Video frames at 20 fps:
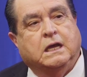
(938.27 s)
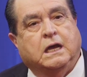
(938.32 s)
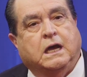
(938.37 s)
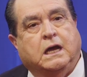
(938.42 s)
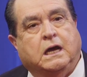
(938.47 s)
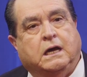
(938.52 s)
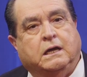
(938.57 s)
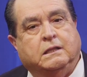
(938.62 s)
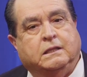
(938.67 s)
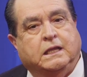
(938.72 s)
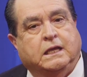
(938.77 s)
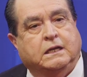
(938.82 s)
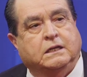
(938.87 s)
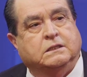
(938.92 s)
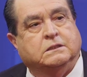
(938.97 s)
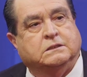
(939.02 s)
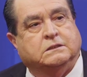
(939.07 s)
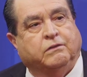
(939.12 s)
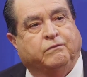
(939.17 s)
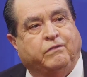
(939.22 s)
that
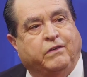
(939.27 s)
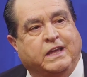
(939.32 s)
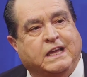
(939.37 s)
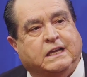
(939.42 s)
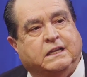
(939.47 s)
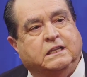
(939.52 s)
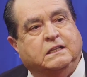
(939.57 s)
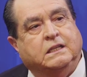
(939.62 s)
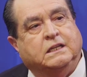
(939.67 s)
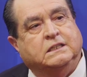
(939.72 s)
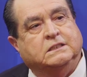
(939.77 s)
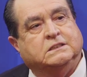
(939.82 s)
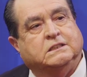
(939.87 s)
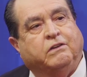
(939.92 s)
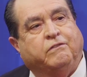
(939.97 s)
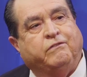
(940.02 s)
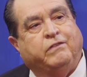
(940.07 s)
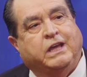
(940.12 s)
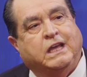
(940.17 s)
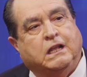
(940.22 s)
is vacant, that is
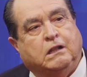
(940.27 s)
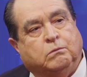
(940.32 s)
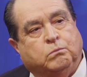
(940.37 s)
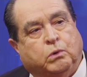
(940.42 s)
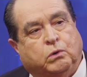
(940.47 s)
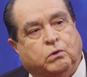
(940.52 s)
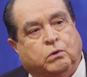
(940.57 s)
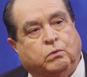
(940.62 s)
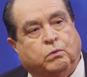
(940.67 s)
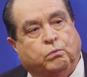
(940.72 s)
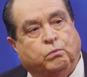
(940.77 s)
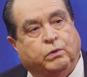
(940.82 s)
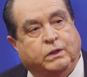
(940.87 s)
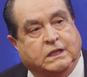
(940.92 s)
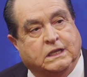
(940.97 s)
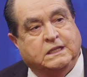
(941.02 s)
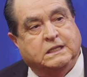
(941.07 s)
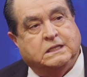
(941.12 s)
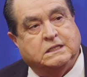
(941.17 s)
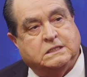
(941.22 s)
available
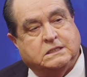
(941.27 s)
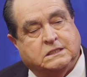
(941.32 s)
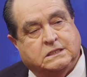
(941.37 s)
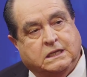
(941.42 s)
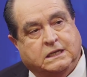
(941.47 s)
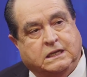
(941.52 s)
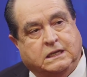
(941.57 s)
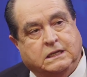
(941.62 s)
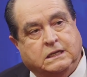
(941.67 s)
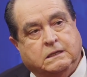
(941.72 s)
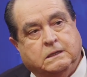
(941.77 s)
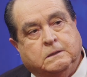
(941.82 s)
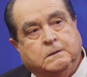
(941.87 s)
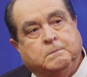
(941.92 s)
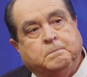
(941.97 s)
within the city.